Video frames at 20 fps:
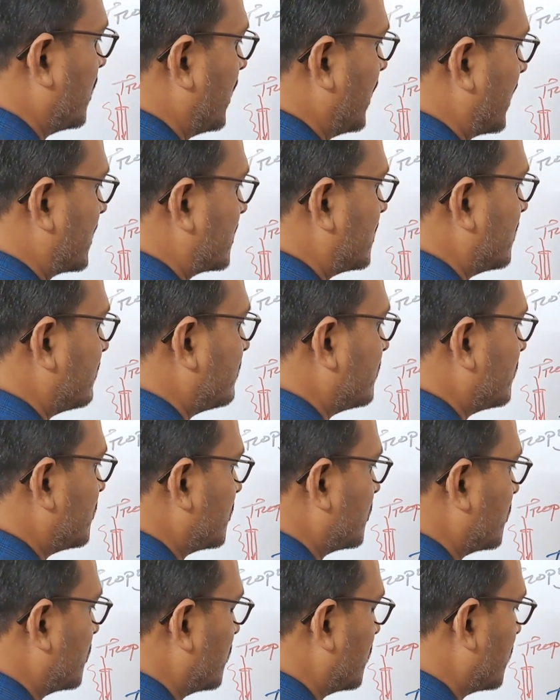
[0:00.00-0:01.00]
active
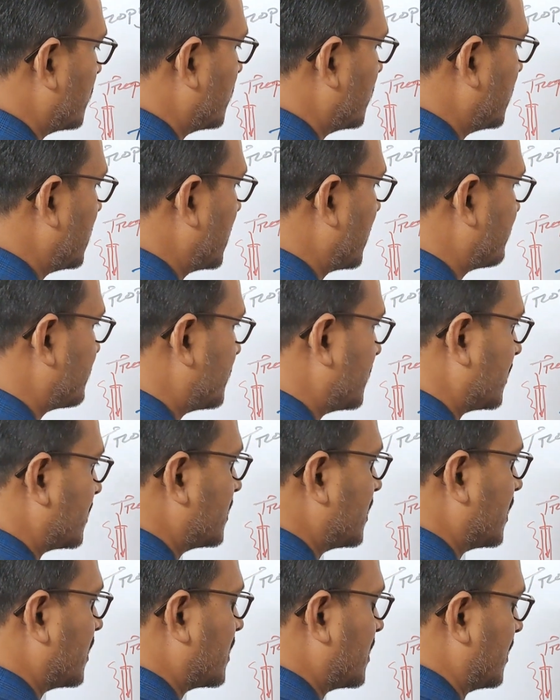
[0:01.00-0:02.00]
to reuptake
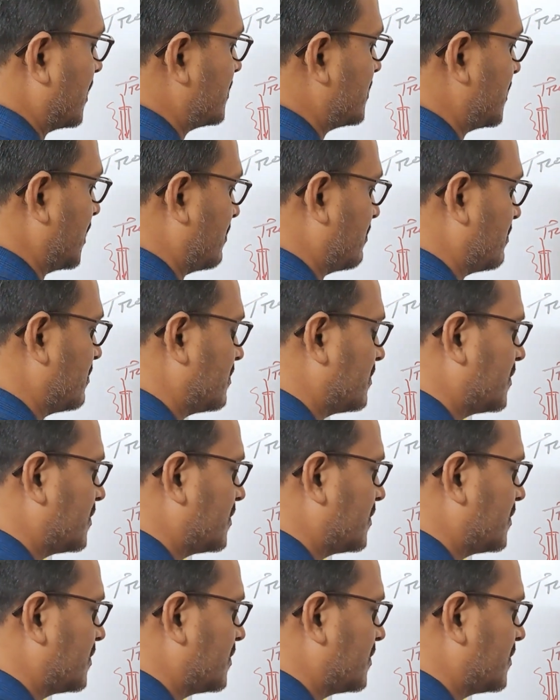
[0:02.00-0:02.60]
the calcium.